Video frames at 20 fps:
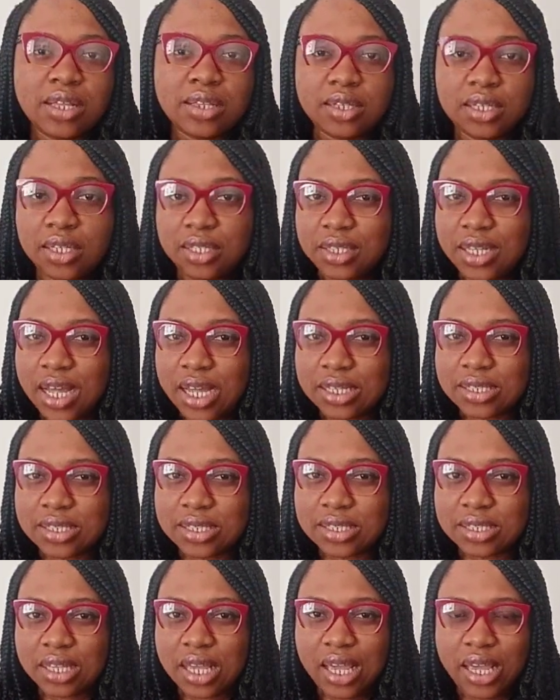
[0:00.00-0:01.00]
I think
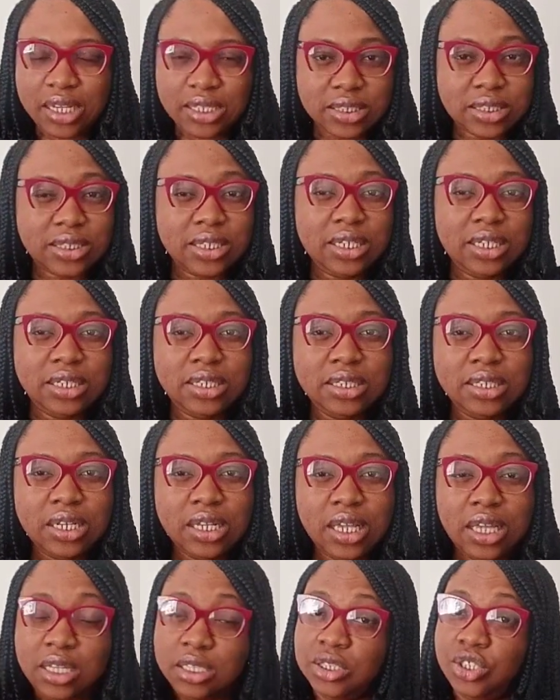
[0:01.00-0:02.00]
that's
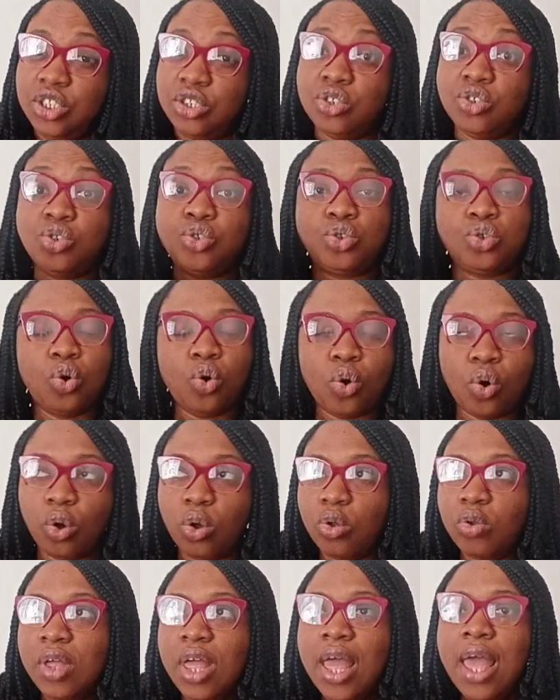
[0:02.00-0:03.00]
18 inches
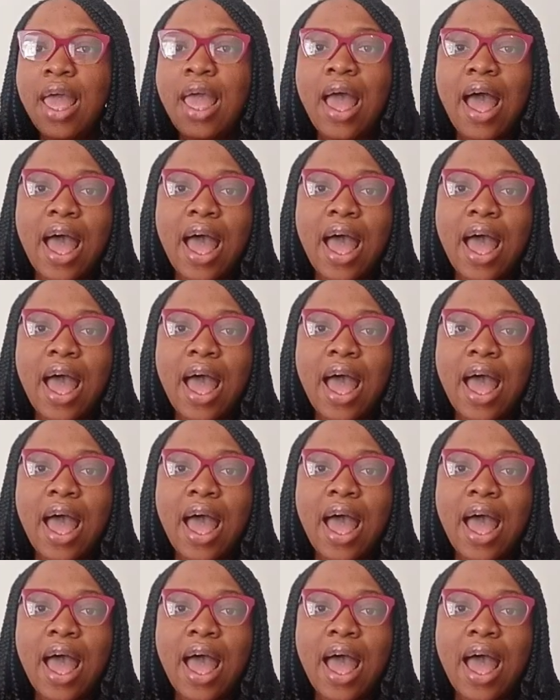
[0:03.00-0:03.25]
tall.